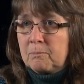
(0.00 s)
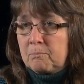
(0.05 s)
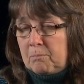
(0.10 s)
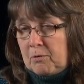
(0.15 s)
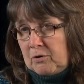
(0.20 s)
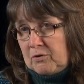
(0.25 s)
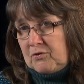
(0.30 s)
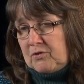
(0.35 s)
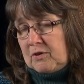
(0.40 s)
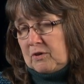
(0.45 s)

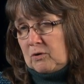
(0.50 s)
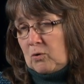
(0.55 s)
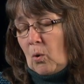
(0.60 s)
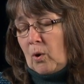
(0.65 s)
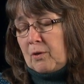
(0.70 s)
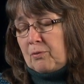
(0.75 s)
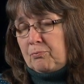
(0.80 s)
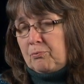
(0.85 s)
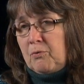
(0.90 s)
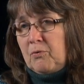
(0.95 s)
person
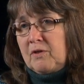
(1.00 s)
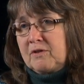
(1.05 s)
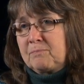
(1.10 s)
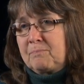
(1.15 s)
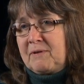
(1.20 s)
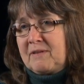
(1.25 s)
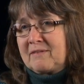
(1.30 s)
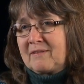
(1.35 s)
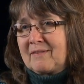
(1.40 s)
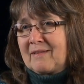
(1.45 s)
going through this
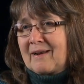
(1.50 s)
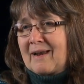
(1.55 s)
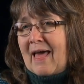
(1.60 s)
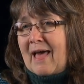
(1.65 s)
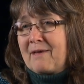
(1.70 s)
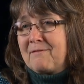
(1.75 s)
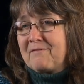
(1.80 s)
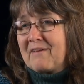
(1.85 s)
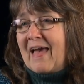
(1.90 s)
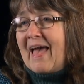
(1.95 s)
piece of their
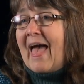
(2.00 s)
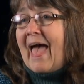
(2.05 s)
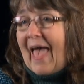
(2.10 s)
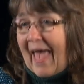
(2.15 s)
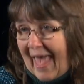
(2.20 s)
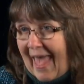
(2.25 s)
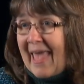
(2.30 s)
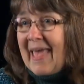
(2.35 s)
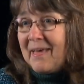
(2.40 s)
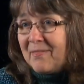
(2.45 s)
life
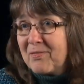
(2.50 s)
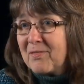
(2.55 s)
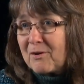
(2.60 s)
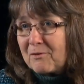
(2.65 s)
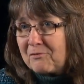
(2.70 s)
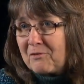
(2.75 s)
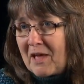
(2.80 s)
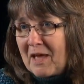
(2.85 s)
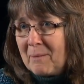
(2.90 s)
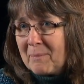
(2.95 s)
and their
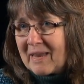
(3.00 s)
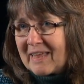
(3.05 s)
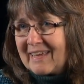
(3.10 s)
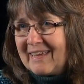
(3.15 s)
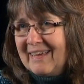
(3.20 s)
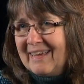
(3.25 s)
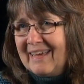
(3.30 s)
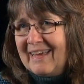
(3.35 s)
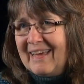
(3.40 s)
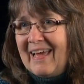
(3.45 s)
family